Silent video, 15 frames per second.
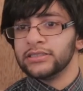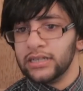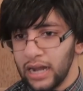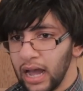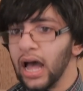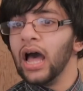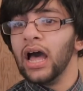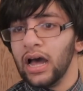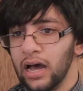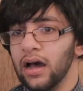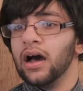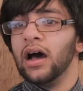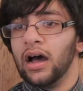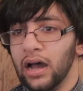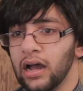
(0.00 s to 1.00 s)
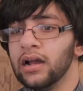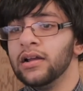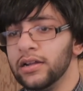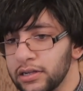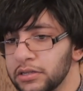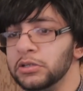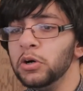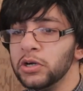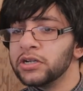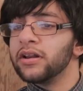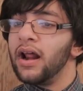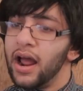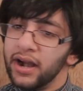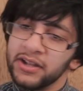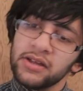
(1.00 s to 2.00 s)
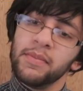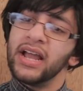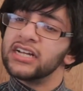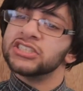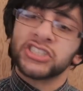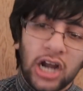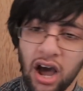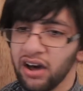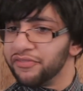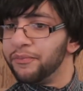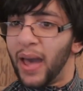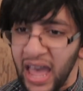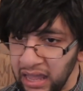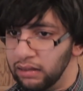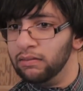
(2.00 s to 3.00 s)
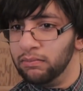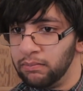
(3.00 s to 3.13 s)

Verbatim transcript: Cha, you trying to make a shop, man?